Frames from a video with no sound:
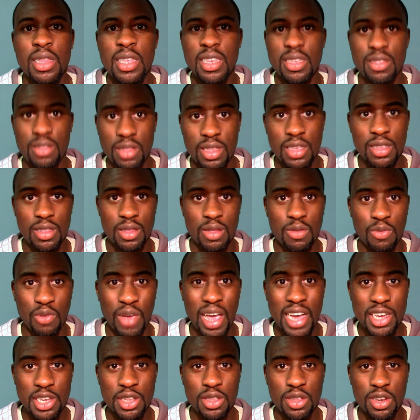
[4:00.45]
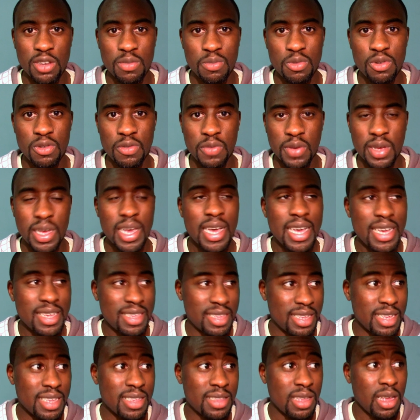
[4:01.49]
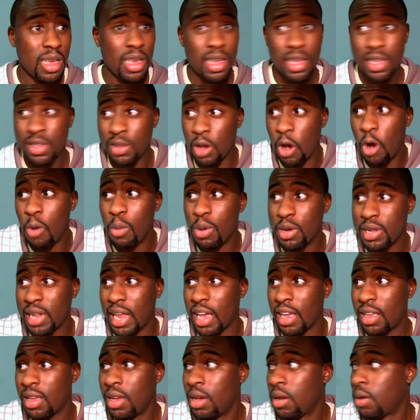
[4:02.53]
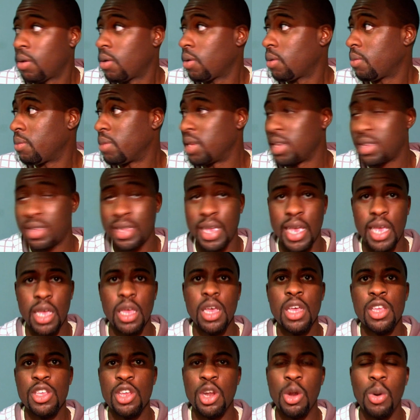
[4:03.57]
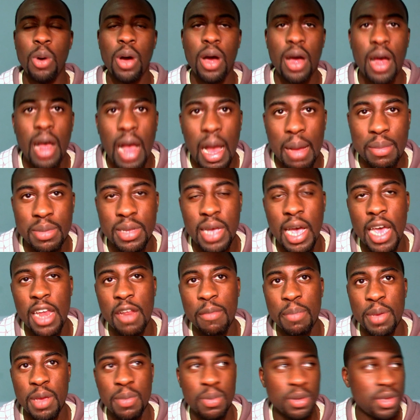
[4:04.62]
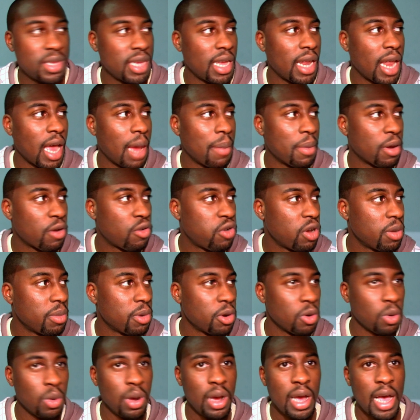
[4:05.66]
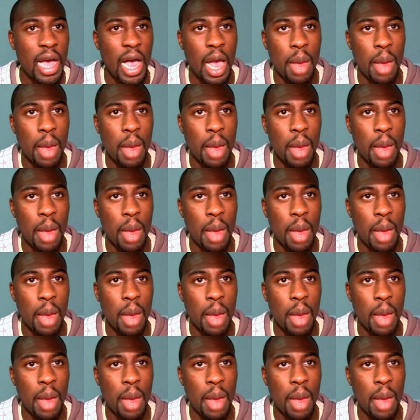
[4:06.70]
this reaction to this movie is almost like me saying, you know what, I'm tired of people saying that I'm a criminal,